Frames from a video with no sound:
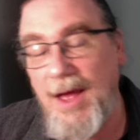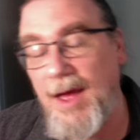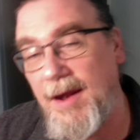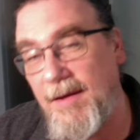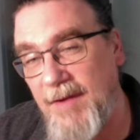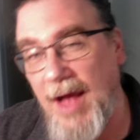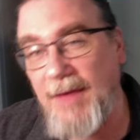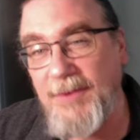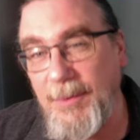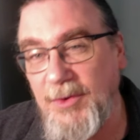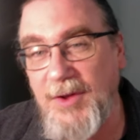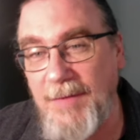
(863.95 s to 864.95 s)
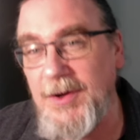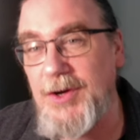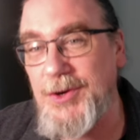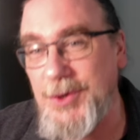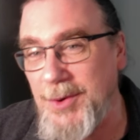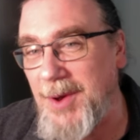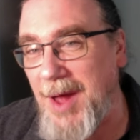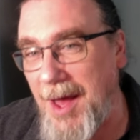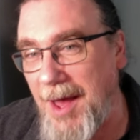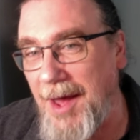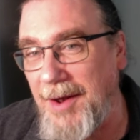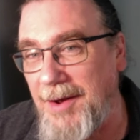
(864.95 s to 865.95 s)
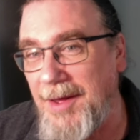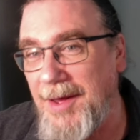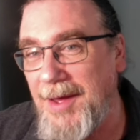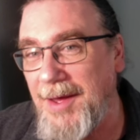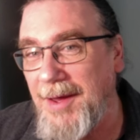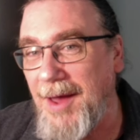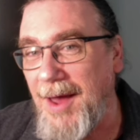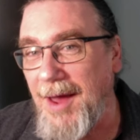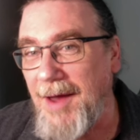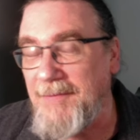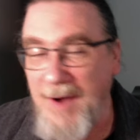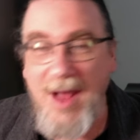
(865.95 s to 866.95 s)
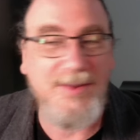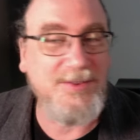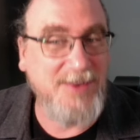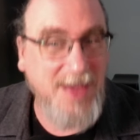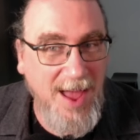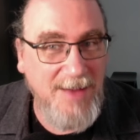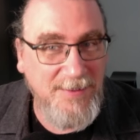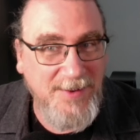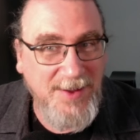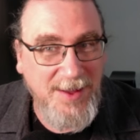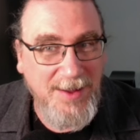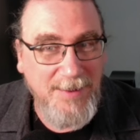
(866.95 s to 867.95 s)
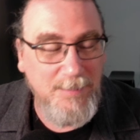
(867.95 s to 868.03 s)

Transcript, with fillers: and I've got some stuff to shoot on uh, Franz Kafka,